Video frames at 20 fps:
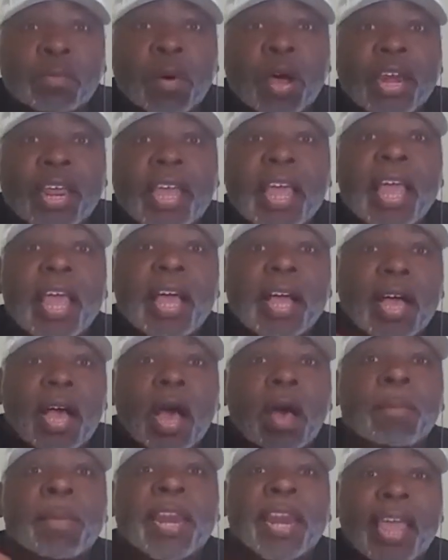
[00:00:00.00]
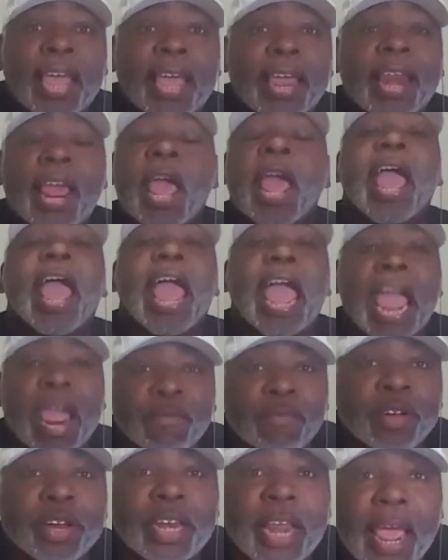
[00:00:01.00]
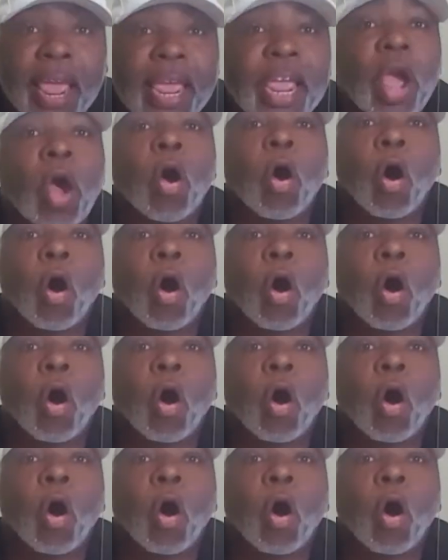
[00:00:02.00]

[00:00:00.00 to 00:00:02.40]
money coming in every day,